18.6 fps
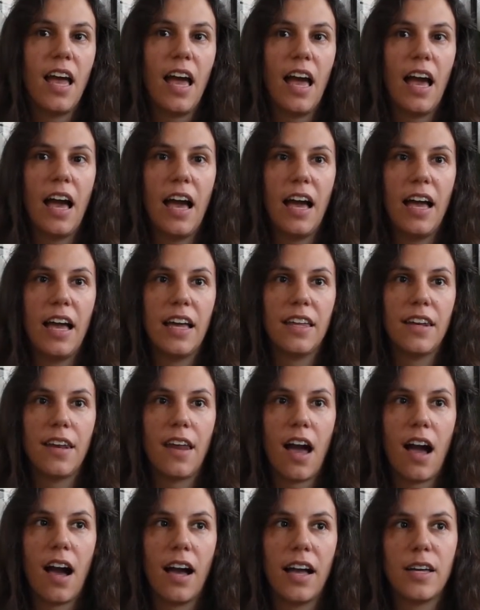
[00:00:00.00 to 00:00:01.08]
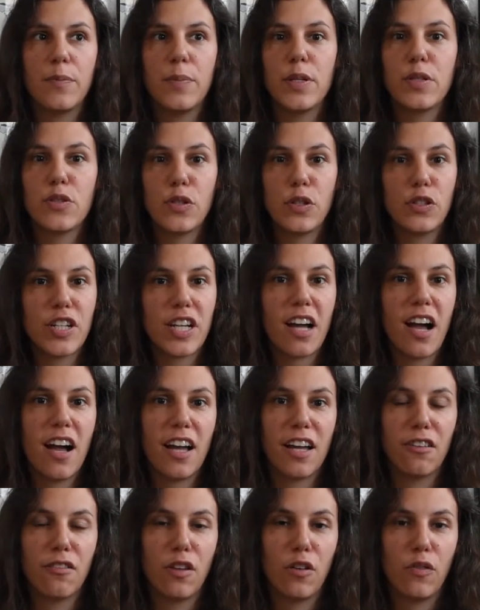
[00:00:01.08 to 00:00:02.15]
and I had been searching high
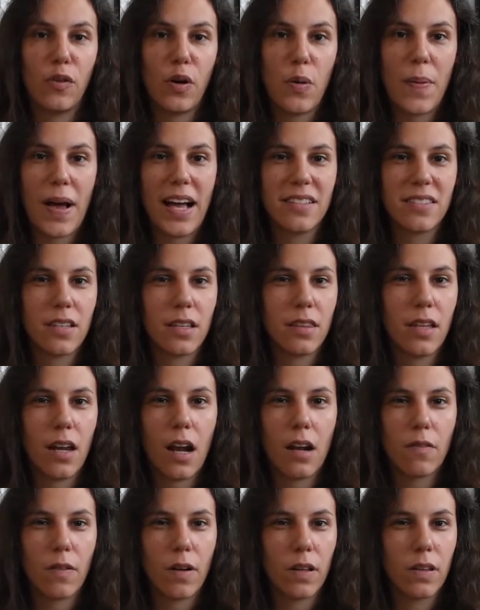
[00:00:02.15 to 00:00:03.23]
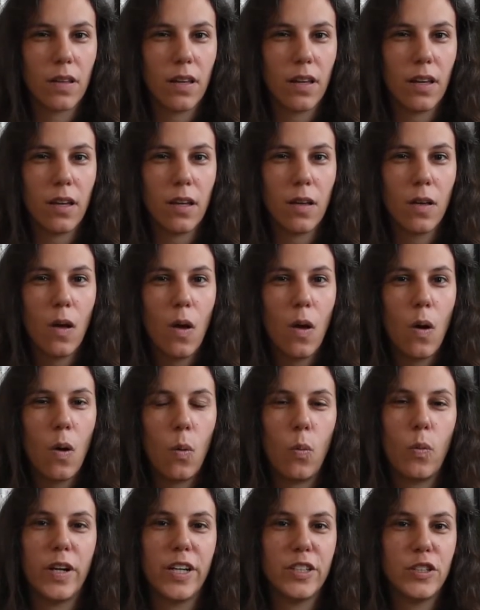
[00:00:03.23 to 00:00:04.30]
and low for a basket that I really
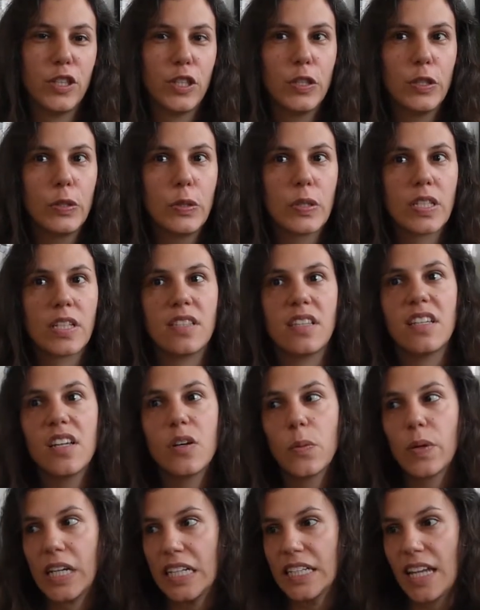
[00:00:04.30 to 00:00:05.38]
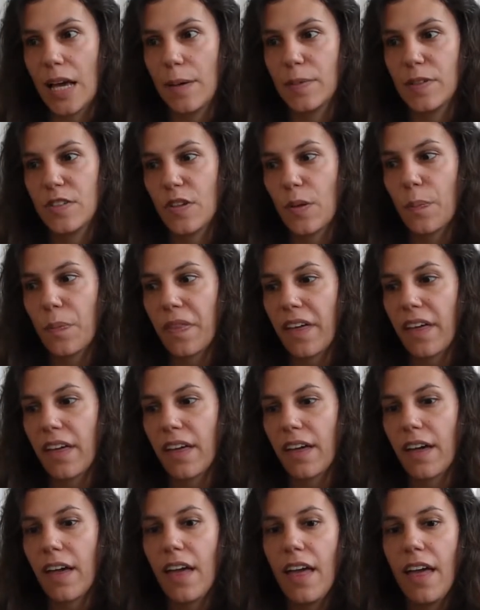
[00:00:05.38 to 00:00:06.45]
wanted to use because I didn't want to damage
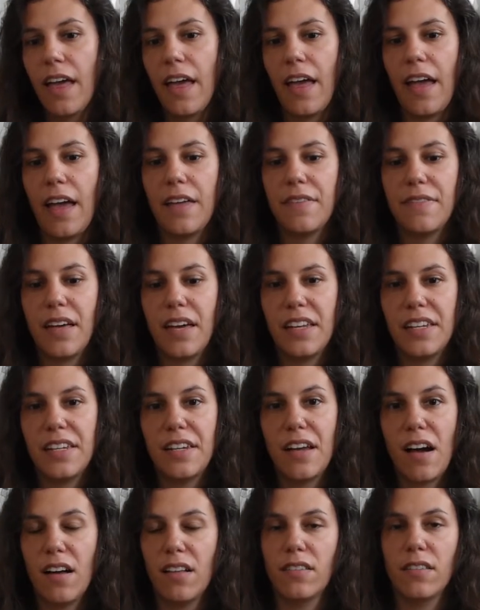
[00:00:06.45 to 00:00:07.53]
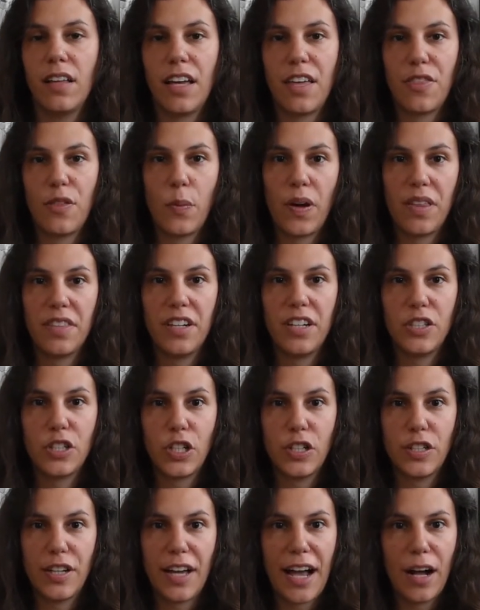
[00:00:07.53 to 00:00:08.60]
something and then not like the way that it
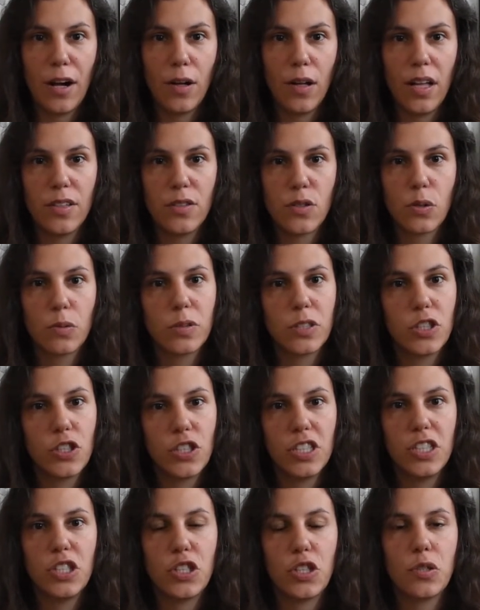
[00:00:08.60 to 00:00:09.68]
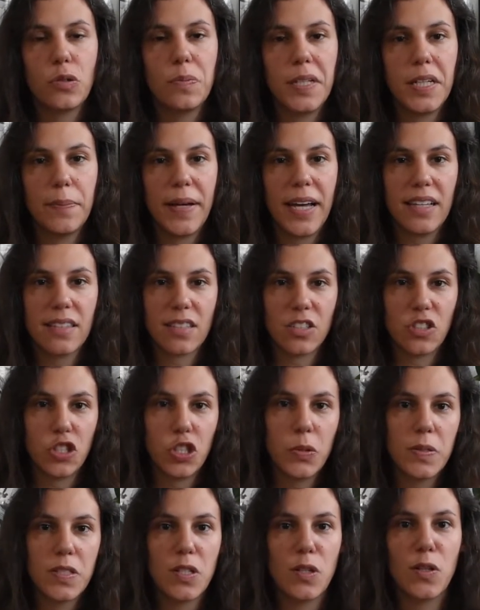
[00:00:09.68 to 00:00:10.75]
turned out. And so when she showed me a basket she
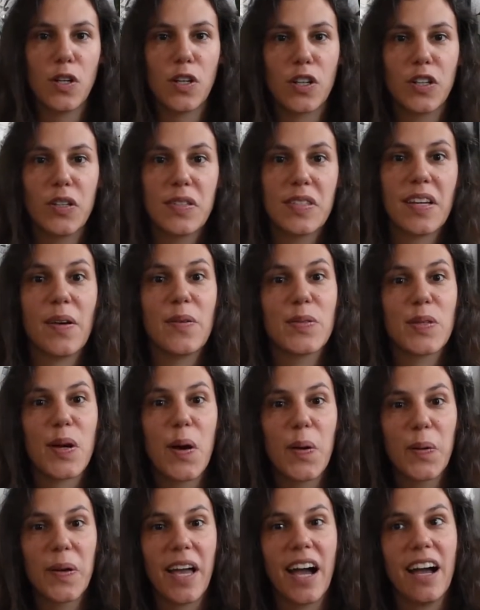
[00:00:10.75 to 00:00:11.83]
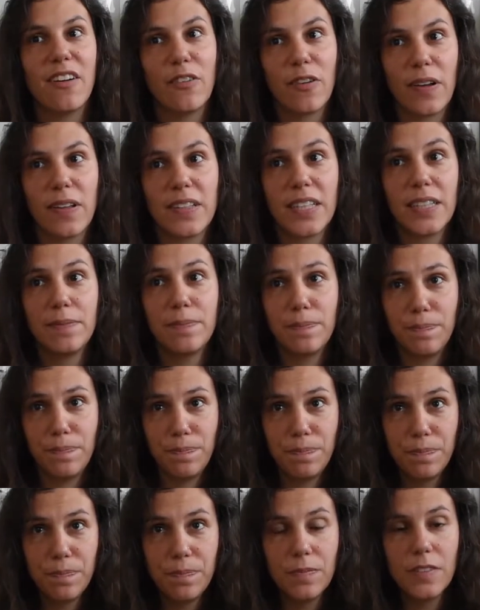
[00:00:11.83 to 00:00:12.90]
was no longer using, I was like, oh yeah, I really
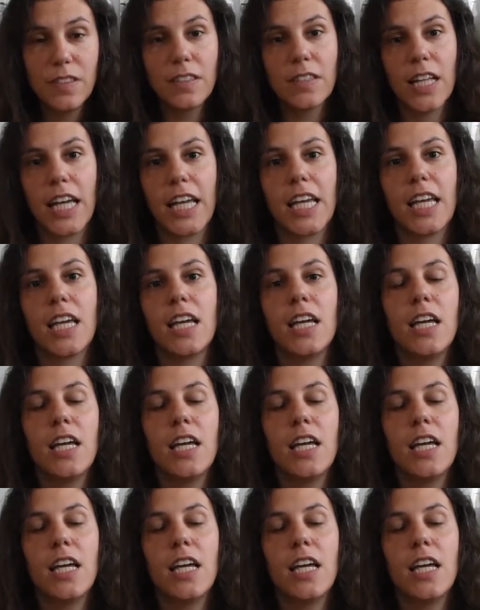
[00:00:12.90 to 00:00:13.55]
like